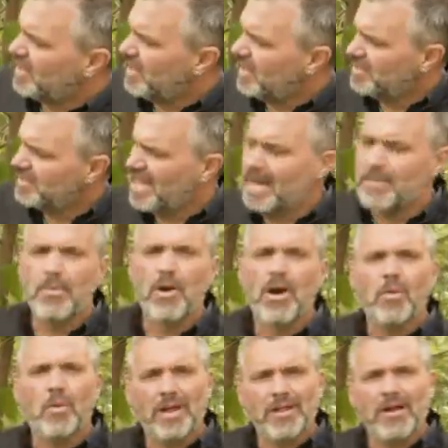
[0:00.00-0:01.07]
a
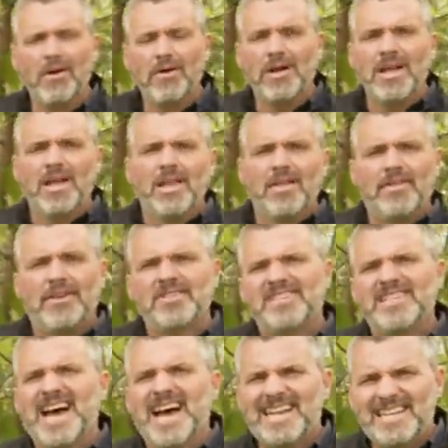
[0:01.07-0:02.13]
sandbar willow. There's
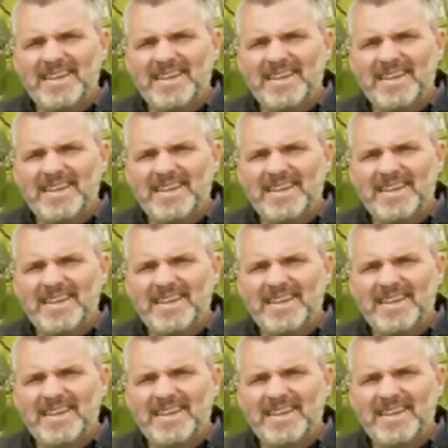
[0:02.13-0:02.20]
9